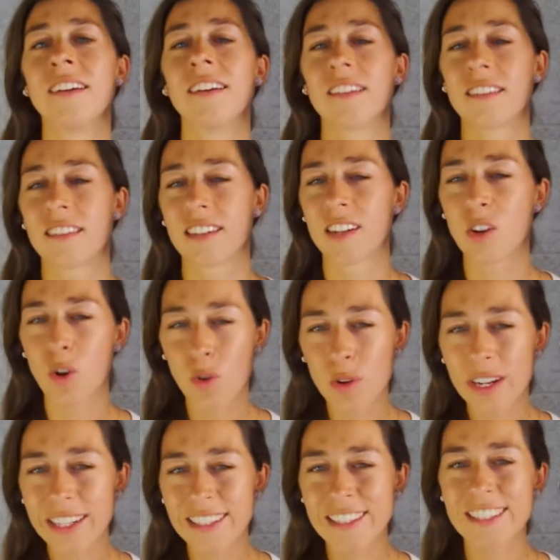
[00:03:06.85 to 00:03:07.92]
the
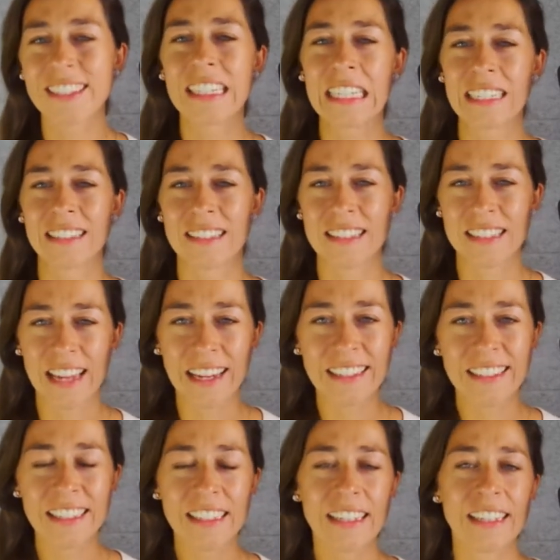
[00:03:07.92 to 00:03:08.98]
correct
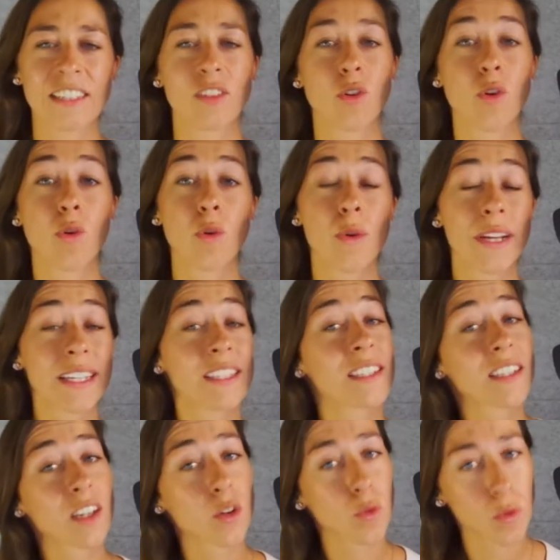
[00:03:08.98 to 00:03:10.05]
citing and correct
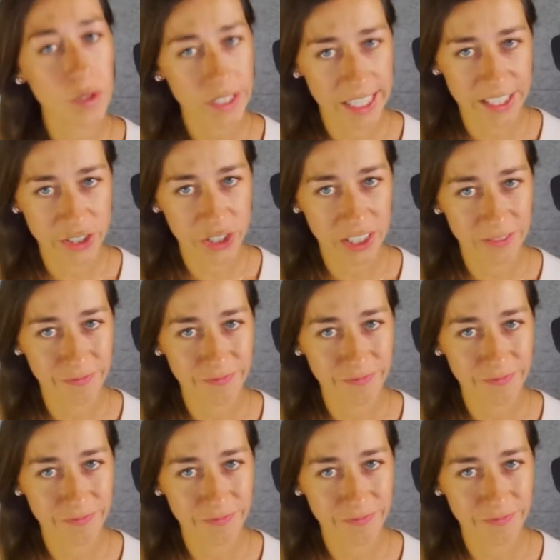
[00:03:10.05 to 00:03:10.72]
quotation.